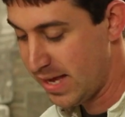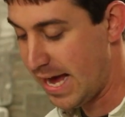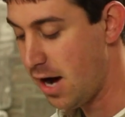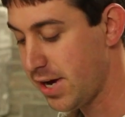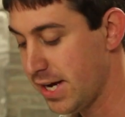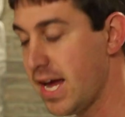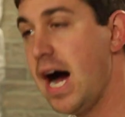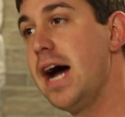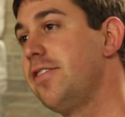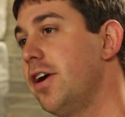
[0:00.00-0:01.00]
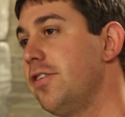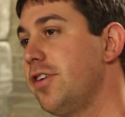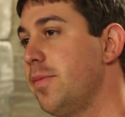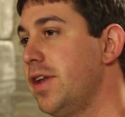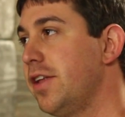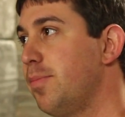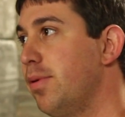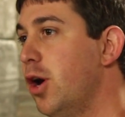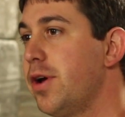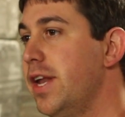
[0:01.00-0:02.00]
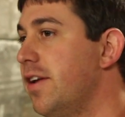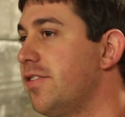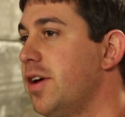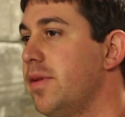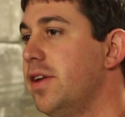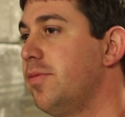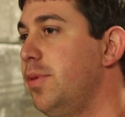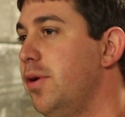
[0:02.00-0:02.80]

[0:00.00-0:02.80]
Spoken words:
How can God turn something that's broken into something that's